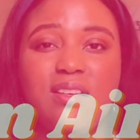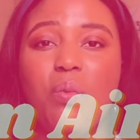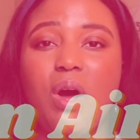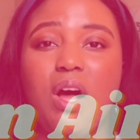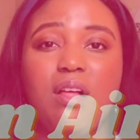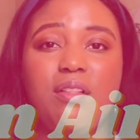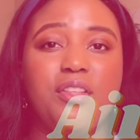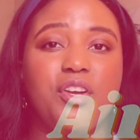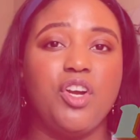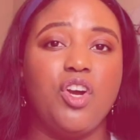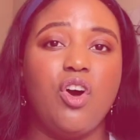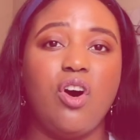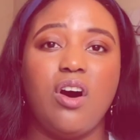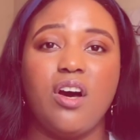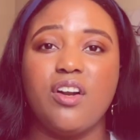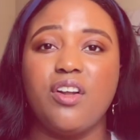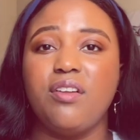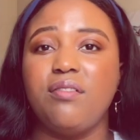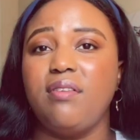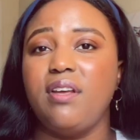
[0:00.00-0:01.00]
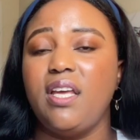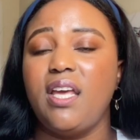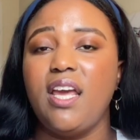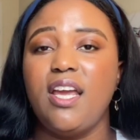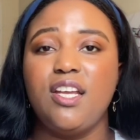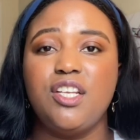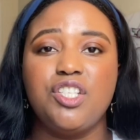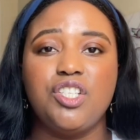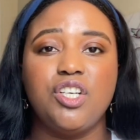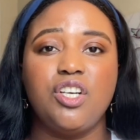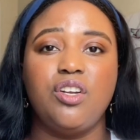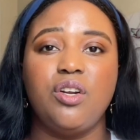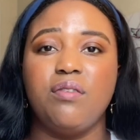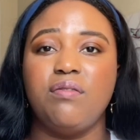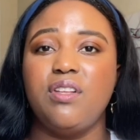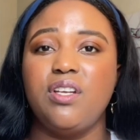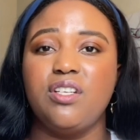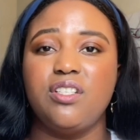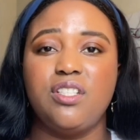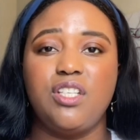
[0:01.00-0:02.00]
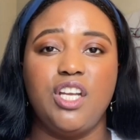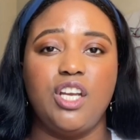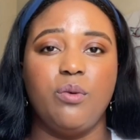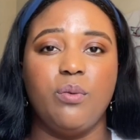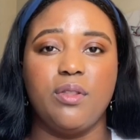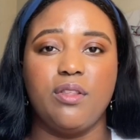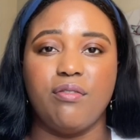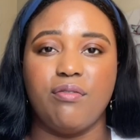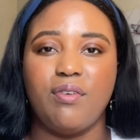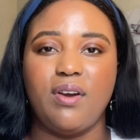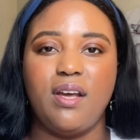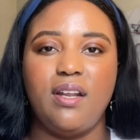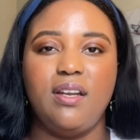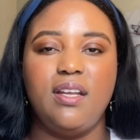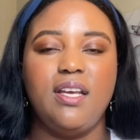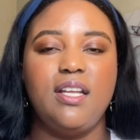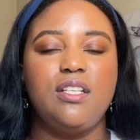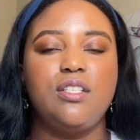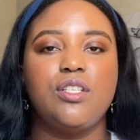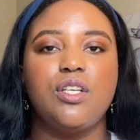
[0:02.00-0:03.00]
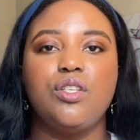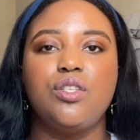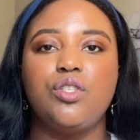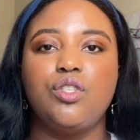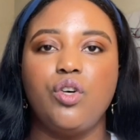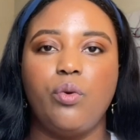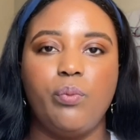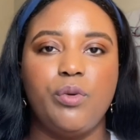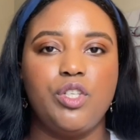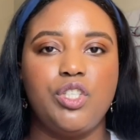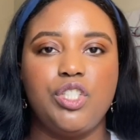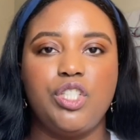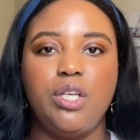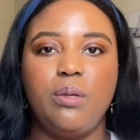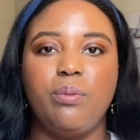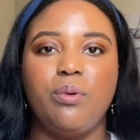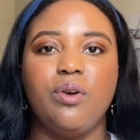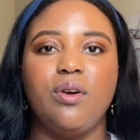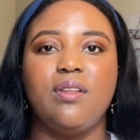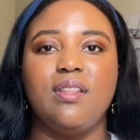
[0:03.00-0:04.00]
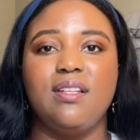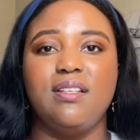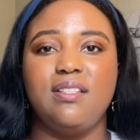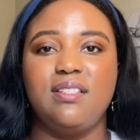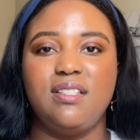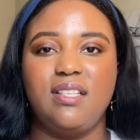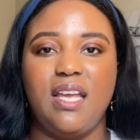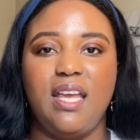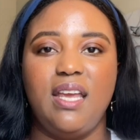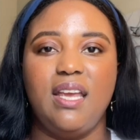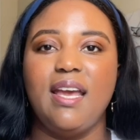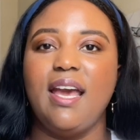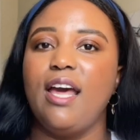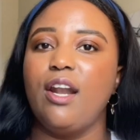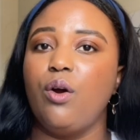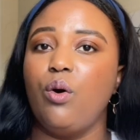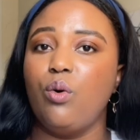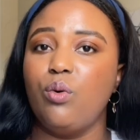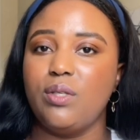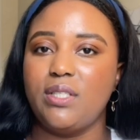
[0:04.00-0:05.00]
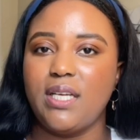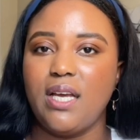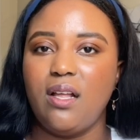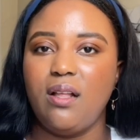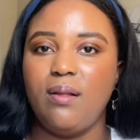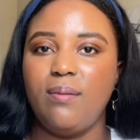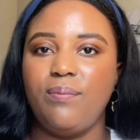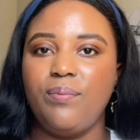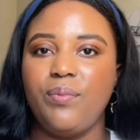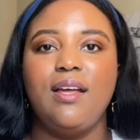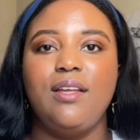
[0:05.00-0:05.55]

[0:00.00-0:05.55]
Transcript: while they're gone on vacation or if they're staying with a friend. It's so much cheaper than staying at a hotel.